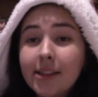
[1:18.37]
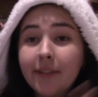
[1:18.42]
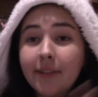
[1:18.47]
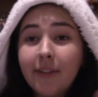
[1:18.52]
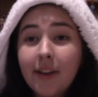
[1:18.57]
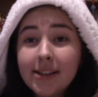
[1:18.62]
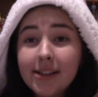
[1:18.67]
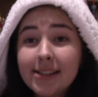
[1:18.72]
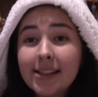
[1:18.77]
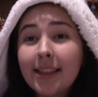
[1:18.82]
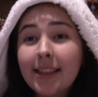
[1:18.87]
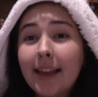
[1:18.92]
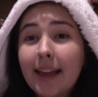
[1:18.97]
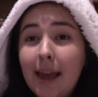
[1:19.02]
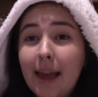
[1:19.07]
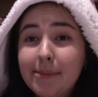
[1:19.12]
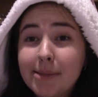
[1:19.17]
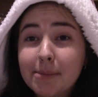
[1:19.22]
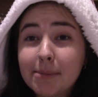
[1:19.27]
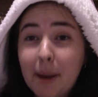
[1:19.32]
So the first thing that
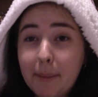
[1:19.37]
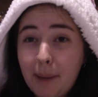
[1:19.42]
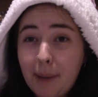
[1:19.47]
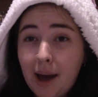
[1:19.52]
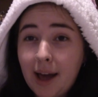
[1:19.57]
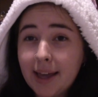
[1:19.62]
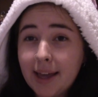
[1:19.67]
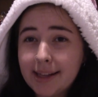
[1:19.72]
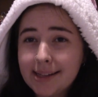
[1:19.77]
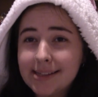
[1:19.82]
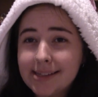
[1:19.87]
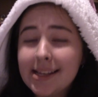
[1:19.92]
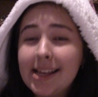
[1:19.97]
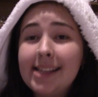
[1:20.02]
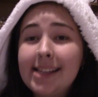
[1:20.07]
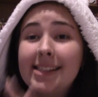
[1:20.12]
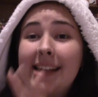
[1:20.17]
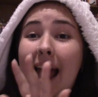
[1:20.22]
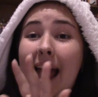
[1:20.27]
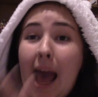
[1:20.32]
came to my mind
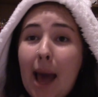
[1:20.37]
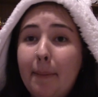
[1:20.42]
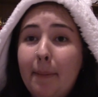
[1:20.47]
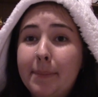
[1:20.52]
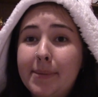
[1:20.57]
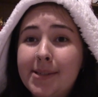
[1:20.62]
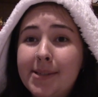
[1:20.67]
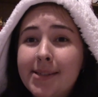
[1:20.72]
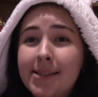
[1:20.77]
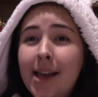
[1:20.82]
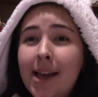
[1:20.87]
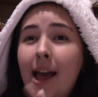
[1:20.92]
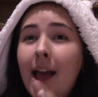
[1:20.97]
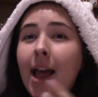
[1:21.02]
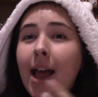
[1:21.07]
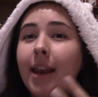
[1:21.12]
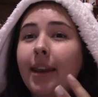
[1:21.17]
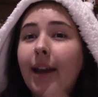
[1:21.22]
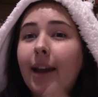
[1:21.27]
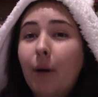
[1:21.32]
is apps.
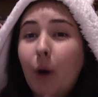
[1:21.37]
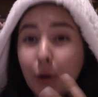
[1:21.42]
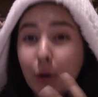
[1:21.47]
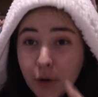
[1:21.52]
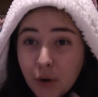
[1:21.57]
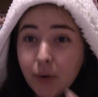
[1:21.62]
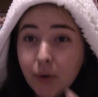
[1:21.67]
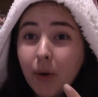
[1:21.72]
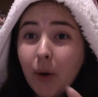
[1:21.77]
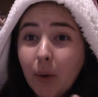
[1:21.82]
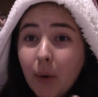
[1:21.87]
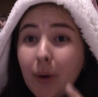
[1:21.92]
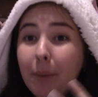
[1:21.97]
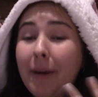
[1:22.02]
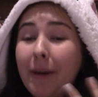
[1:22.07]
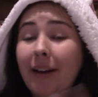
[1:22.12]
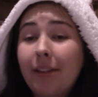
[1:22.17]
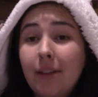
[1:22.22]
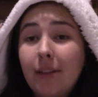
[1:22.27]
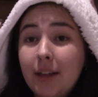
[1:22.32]
Now I don't know
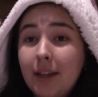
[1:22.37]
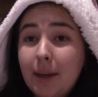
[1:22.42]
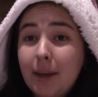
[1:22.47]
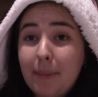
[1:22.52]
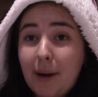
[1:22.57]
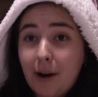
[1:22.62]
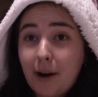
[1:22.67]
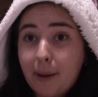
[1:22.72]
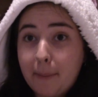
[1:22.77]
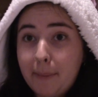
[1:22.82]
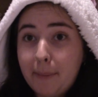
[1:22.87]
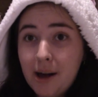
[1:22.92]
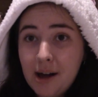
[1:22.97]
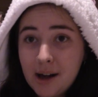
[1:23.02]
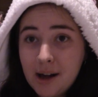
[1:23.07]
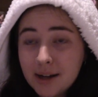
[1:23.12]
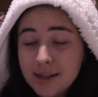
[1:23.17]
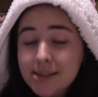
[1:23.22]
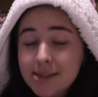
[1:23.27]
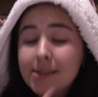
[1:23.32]
about the American
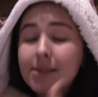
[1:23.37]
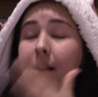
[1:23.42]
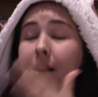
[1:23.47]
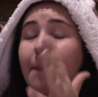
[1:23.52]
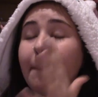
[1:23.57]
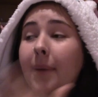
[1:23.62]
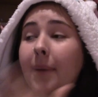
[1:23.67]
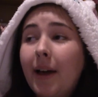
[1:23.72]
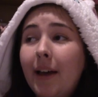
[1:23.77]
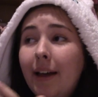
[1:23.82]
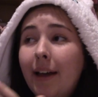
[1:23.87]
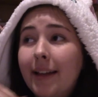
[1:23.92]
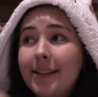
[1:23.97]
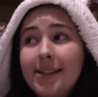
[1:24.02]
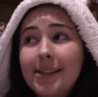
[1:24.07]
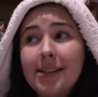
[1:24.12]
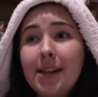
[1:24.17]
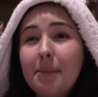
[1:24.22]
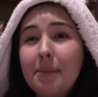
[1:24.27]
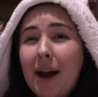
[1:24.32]
parks, but
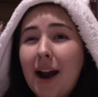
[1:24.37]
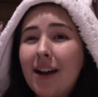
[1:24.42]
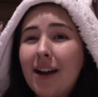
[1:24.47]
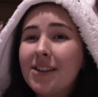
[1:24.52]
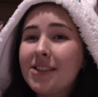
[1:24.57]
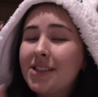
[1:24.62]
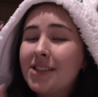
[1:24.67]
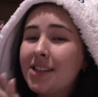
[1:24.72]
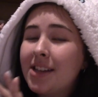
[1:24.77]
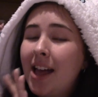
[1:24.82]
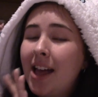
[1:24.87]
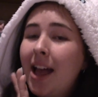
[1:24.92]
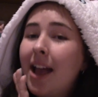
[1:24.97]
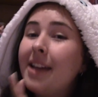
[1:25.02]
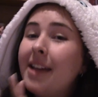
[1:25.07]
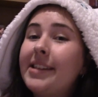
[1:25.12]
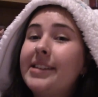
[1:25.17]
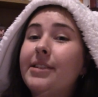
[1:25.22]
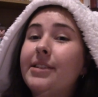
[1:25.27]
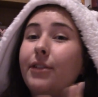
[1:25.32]
at Disneyland Paris,
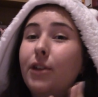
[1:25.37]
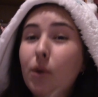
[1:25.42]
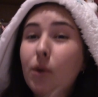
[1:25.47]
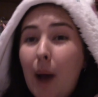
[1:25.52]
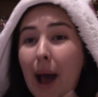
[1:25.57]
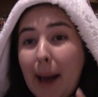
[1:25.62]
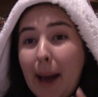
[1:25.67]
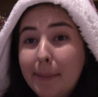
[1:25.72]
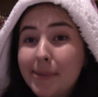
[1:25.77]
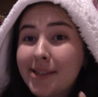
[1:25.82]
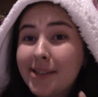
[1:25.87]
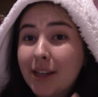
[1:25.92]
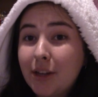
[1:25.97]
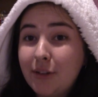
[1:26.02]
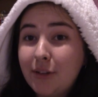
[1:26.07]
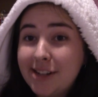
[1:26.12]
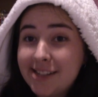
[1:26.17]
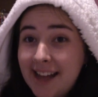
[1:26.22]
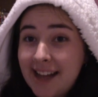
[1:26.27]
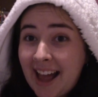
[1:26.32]
there's a few apps that
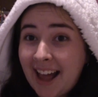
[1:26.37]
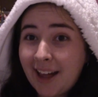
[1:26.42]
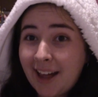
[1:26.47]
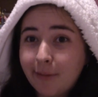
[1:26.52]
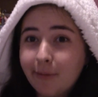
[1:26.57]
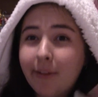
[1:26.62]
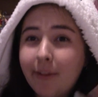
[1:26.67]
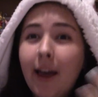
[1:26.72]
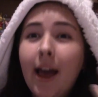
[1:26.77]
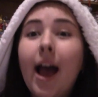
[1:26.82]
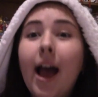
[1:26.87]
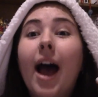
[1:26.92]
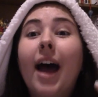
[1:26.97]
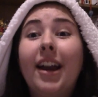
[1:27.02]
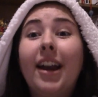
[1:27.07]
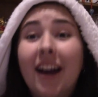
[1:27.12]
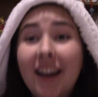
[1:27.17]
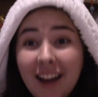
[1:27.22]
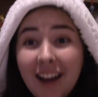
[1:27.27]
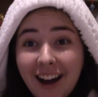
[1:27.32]
you need to have.
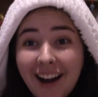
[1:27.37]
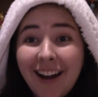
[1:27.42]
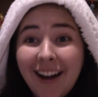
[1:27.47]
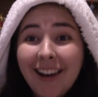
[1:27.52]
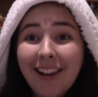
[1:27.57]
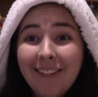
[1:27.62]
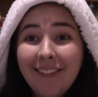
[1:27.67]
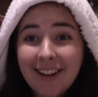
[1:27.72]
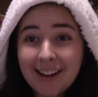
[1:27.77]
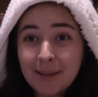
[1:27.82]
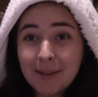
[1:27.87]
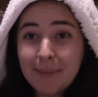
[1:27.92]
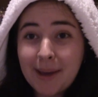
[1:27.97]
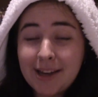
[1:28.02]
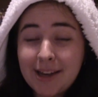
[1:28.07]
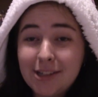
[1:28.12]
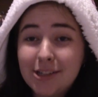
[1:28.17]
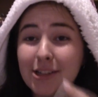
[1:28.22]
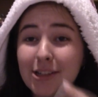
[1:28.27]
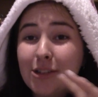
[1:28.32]
And I highly
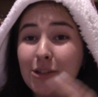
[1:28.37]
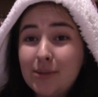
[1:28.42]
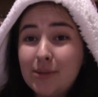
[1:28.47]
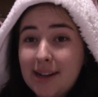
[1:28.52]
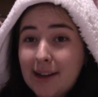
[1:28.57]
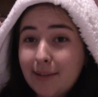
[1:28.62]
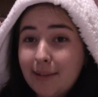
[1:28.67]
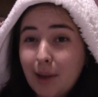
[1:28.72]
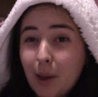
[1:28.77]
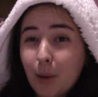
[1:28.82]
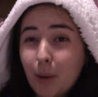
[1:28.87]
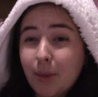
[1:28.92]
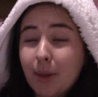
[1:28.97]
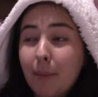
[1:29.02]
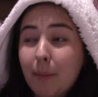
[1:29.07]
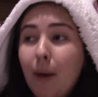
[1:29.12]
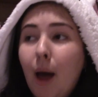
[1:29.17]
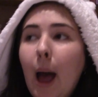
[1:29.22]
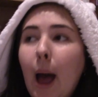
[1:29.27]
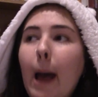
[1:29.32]
recommend you download
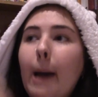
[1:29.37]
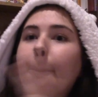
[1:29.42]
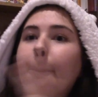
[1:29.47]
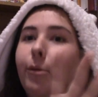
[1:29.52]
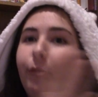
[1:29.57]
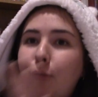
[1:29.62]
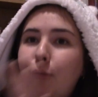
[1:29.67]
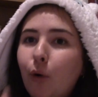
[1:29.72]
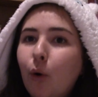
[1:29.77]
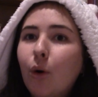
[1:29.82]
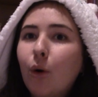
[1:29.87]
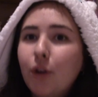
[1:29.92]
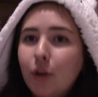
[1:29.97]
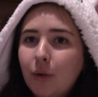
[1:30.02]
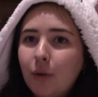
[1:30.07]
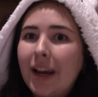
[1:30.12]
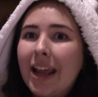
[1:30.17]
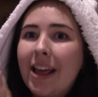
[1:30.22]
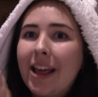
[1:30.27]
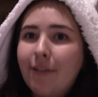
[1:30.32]
them before
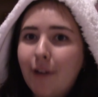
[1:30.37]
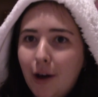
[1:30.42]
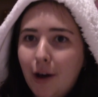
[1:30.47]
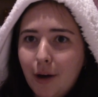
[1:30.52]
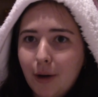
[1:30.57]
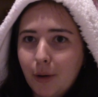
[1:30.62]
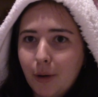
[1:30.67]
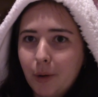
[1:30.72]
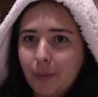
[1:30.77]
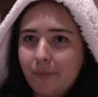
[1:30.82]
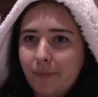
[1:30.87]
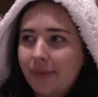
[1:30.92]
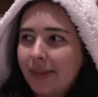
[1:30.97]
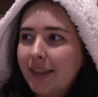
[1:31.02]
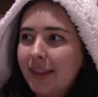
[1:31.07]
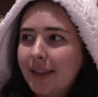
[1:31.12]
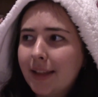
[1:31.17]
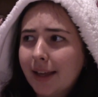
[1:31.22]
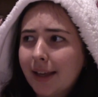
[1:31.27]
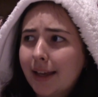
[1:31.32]
you leave home.
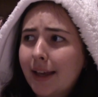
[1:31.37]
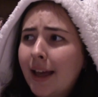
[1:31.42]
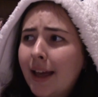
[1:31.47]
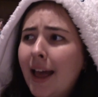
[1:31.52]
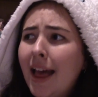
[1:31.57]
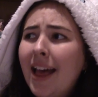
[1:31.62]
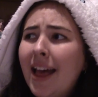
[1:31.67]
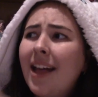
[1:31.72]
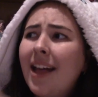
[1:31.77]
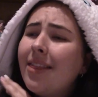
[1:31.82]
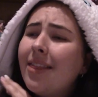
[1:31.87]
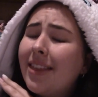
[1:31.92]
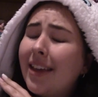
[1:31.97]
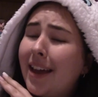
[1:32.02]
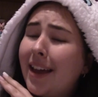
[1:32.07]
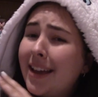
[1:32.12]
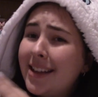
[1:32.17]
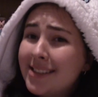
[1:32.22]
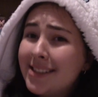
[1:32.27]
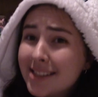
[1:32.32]
Like
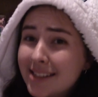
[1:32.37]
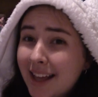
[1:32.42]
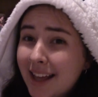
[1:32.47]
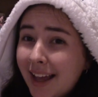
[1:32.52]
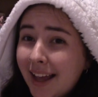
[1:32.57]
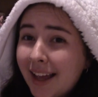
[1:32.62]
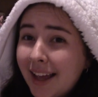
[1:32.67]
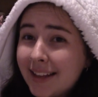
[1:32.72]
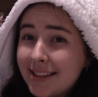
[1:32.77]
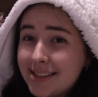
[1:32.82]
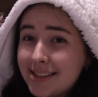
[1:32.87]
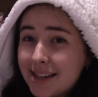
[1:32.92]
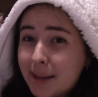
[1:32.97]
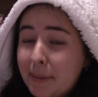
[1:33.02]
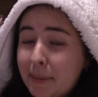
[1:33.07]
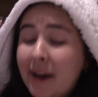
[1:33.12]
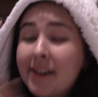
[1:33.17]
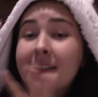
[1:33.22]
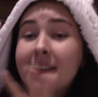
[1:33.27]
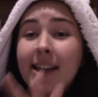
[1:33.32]
the internet at
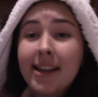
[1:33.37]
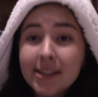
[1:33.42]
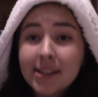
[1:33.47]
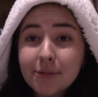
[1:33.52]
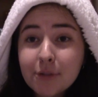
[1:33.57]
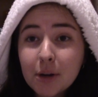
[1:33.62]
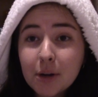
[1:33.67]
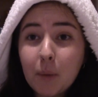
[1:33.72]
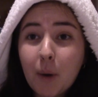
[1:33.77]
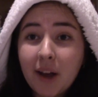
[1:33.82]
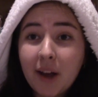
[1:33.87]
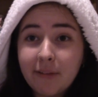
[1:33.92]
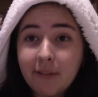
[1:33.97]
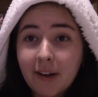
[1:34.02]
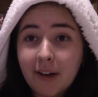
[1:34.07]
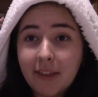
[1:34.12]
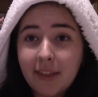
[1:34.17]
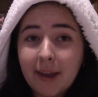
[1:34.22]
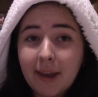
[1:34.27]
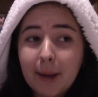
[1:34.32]
Disneyland Paris, there is free
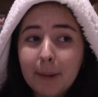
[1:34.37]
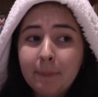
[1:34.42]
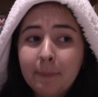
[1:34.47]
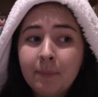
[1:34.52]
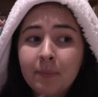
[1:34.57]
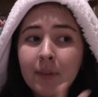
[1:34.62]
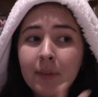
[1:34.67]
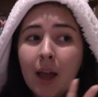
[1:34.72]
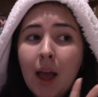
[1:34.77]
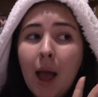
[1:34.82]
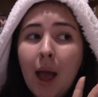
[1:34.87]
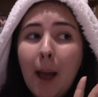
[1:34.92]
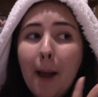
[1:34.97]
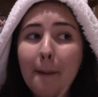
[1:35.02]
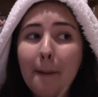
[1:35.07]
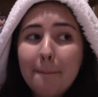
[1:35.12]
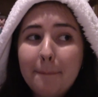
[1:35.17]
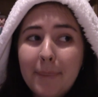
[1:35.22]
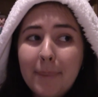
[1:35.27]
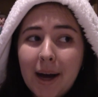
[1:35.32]
Wi-Fi there,
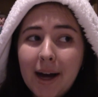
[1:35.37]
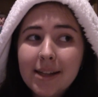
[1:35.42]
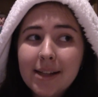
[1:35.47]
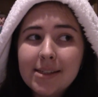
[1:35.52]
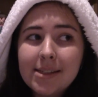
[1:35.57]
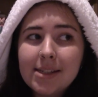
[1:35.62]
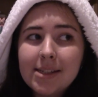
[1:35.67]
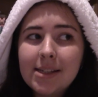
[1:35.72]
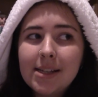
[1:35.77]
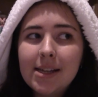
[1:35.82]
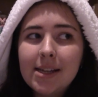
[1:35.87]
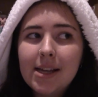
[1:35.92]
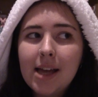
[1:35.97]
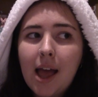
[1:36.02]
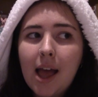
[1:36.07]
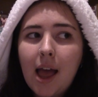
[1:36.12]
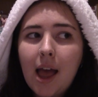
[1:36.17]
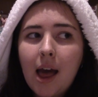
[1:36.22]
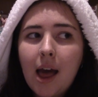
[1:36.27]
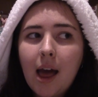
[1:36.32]
but
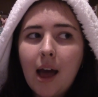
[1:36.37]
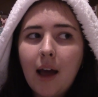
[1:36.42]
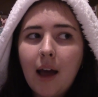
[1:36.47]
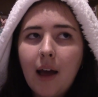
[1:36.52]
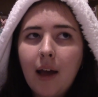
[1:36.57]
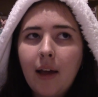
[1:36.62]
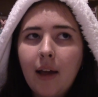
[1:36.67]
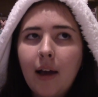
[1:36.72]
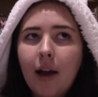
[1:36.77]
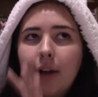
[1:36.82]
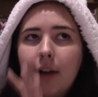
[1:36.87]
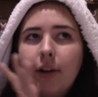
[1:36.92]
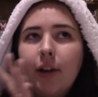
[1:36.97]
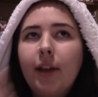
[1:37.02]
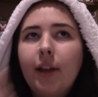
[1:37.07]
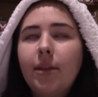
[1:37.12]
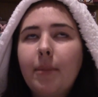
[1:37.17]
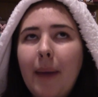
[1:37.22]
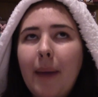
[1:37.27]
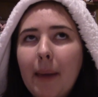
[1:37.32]

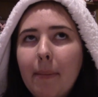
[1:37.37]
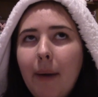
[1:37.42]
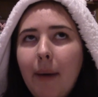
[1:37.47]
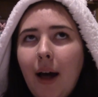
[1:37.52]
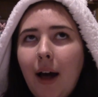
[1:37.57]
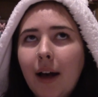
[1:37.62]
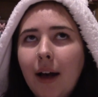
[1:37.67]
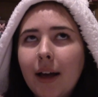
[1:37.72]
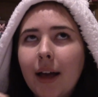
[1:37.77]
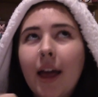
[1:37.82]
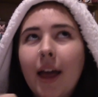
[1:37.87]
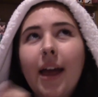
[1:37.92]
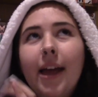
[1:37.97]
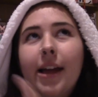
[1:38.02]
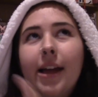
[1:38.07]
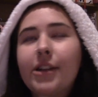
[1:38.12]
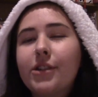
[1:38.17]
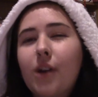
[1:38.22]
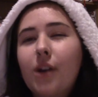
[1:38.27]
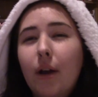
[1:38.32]
in the main park,
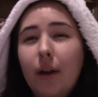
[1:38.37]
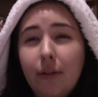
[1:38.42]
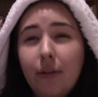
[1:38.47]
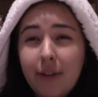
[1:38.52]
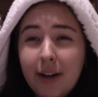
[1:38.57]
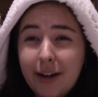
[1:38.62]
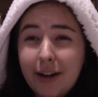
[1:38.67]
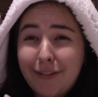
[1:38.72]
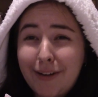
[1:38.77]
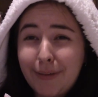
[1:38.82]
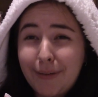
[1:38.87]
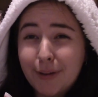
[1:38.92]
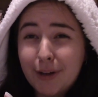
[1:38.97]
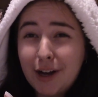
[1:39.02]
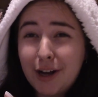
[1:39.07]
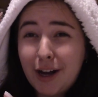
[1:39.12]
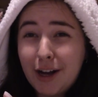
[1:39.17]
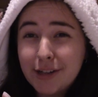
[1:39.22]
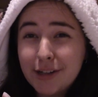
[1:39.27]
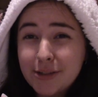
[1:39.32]
it's only really around the
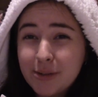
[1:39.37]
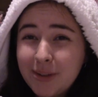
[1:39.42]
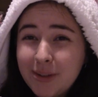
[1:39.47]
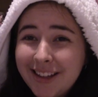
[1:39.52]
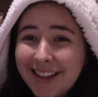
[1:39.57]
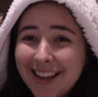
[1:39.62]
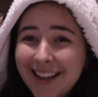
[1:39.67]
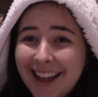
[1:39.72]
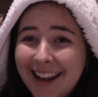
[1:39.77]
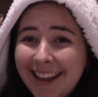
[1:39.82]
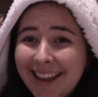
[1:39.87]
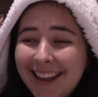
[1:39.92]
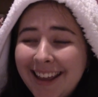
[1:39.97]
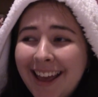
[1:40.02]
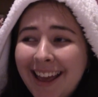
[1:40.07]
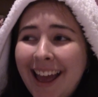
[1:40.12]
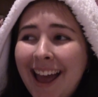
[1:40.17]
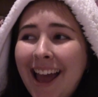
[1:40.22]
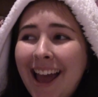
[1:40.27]
castle you can get it.